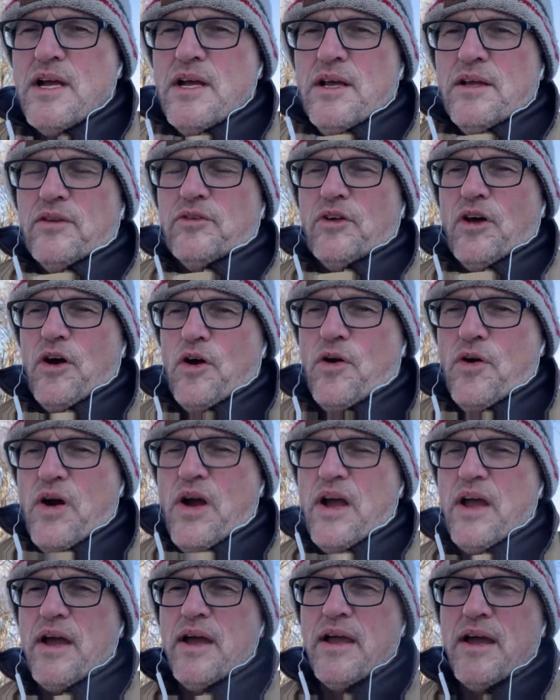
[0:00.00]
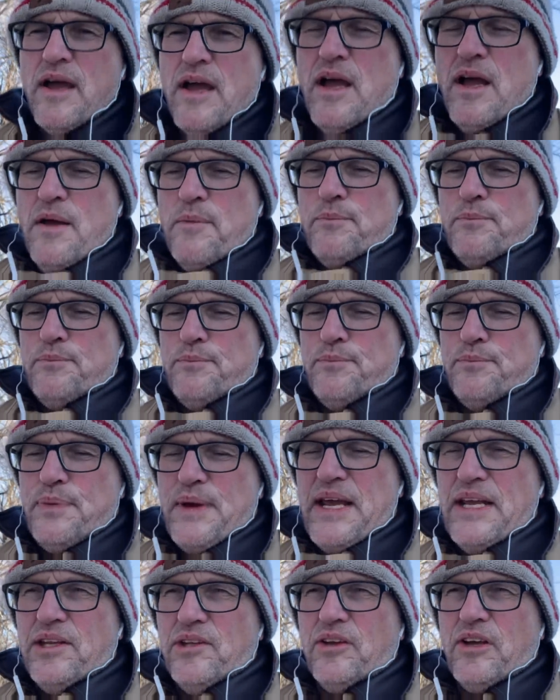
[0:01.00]
So
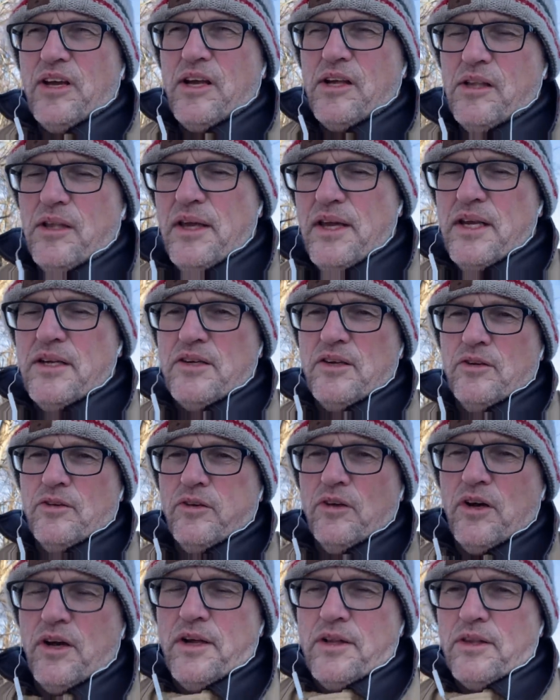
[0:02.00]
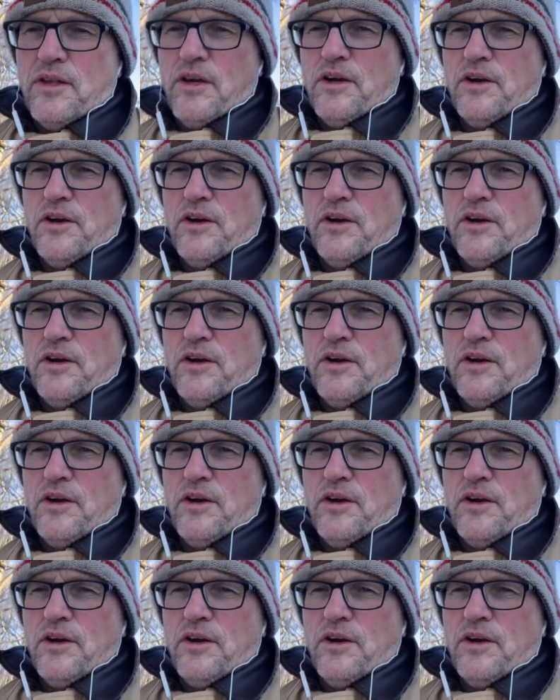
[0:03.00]
basically, just look at the